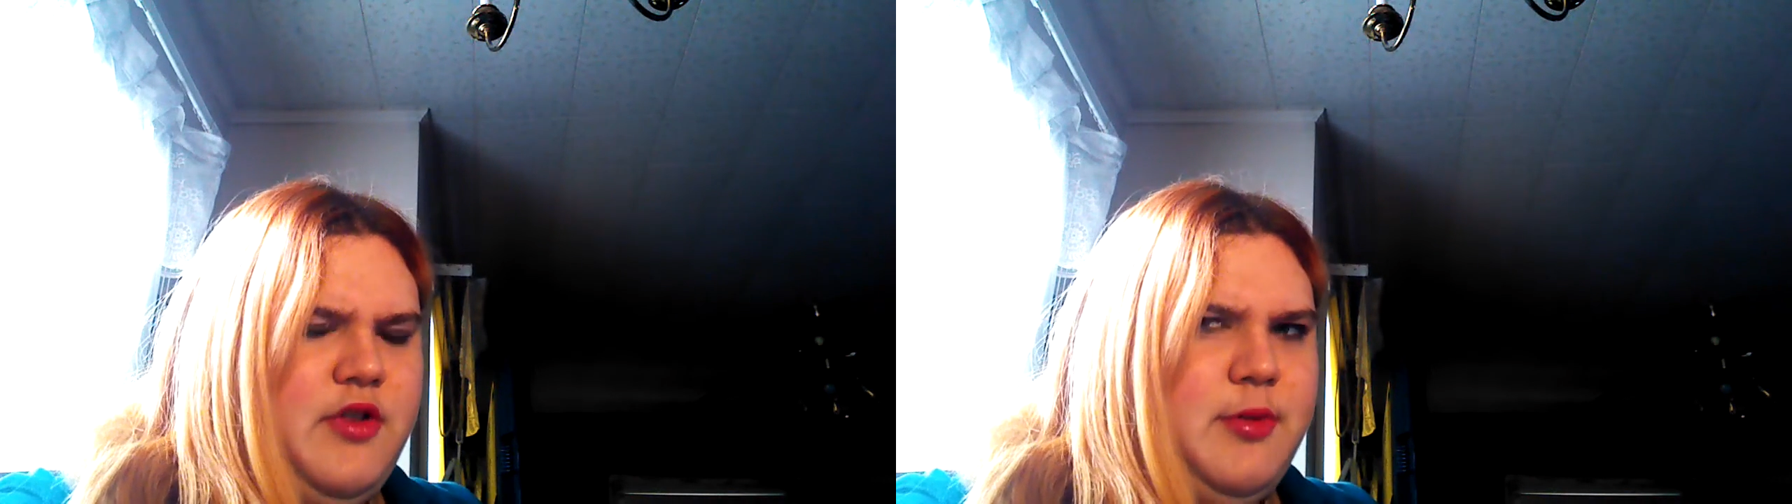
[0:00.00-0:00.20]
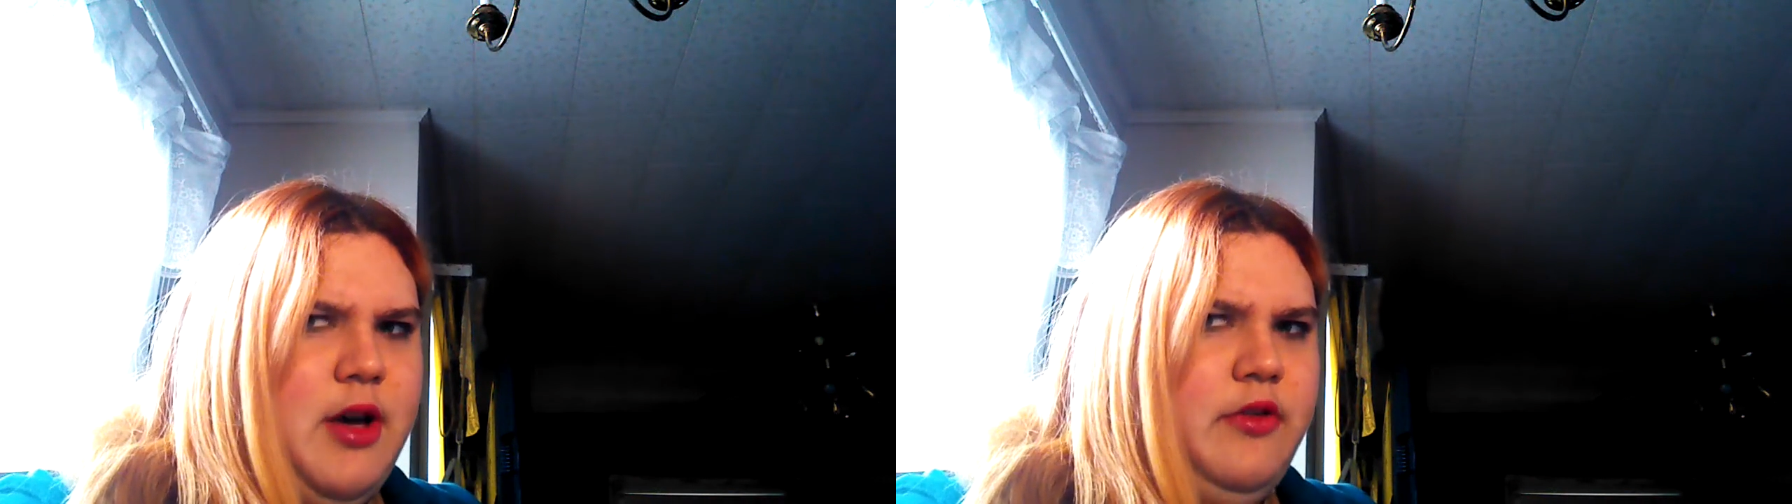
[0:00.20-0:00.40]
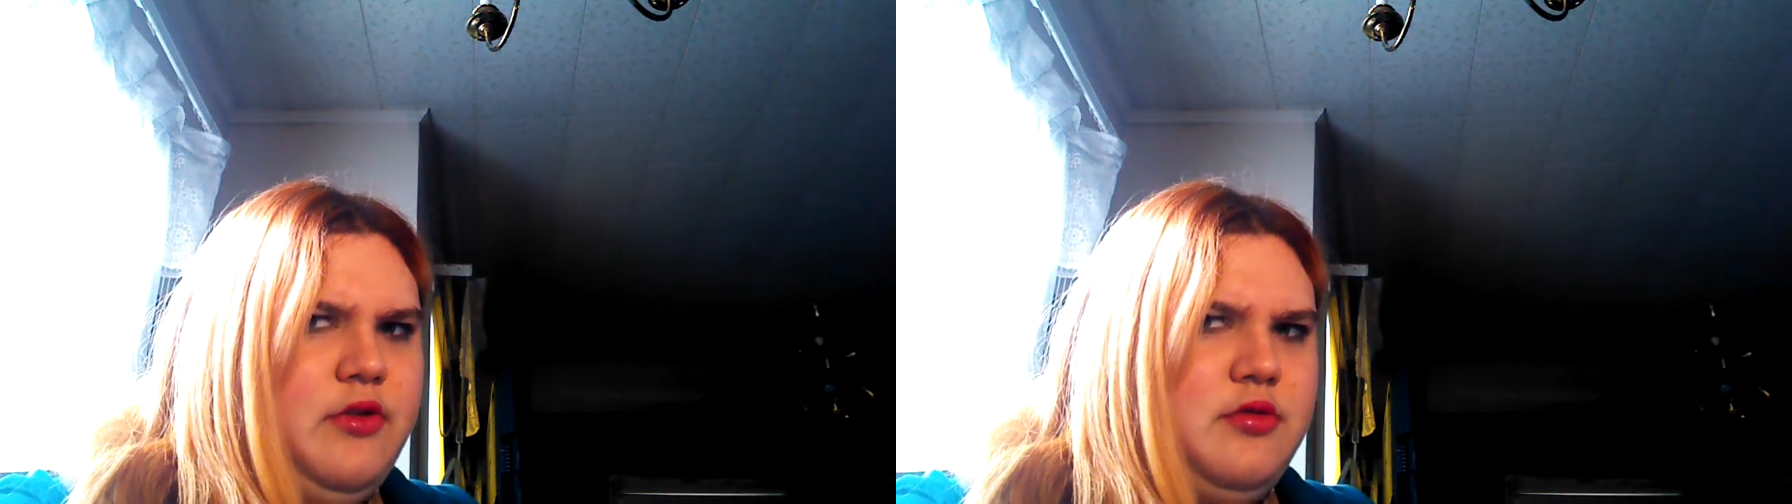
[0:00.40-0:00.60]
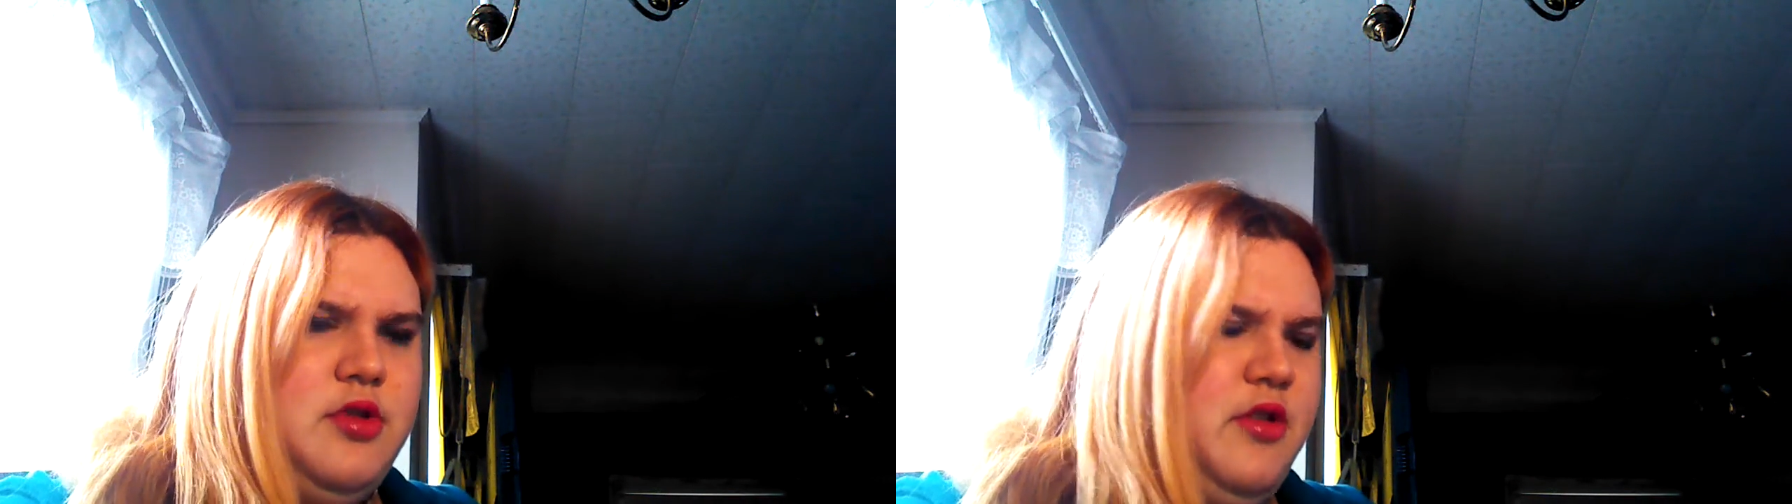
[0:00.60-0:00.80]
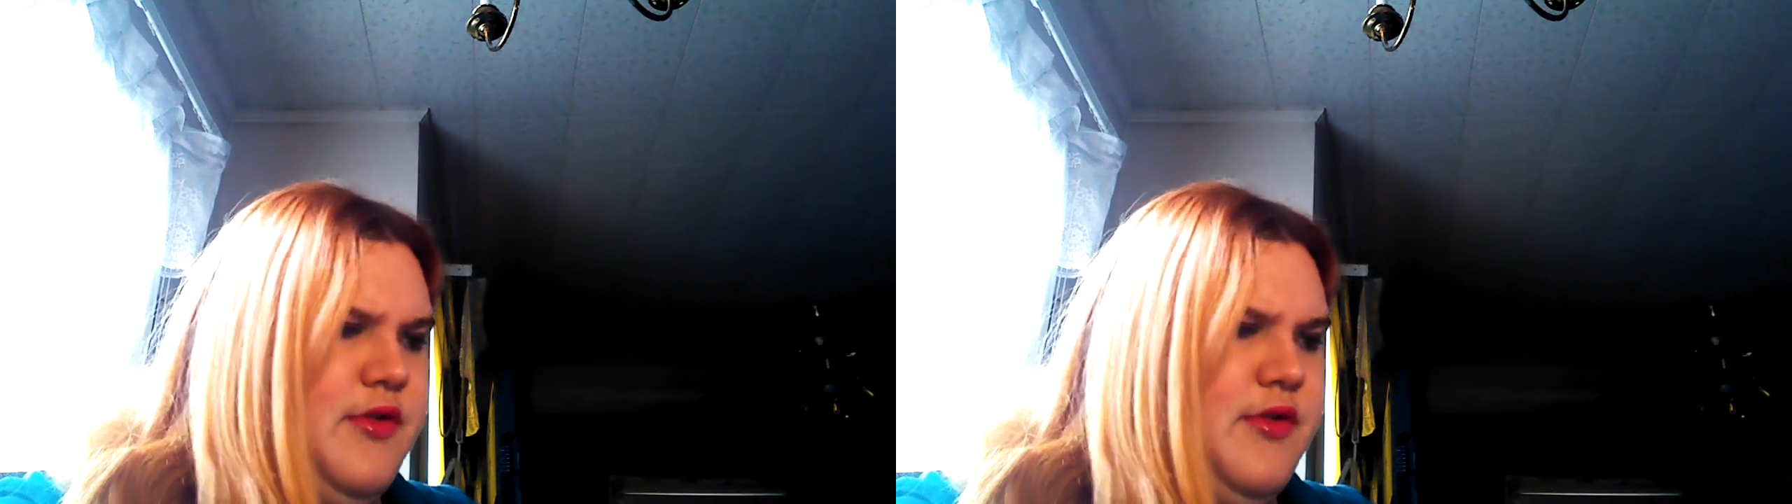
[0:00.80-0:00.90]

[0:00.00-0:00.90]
for 12? Two